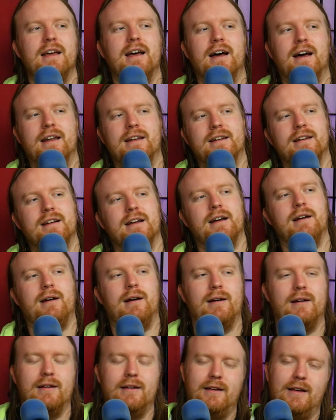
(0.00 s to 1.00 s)
yeah, and yeah. I,
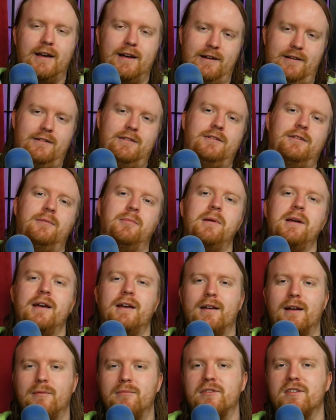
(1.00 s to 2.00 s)
I, I, yeah,
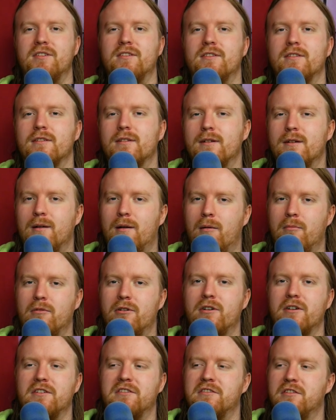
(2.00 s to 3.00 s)
man, I'm just I'm
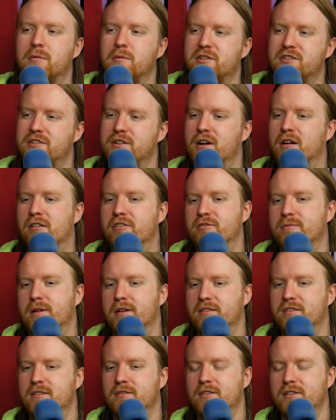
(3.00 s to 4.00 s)
learning so much knowledge
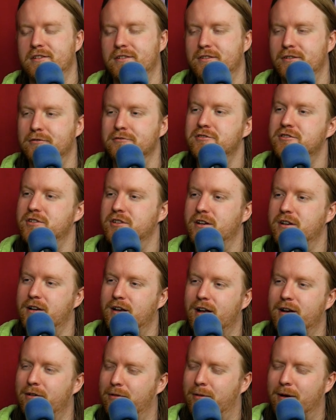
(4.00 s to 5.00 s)
about something so
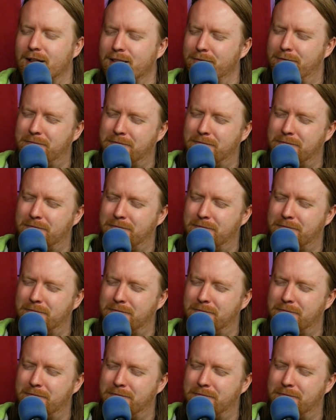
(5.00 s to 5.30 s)
shitty. I don't know why the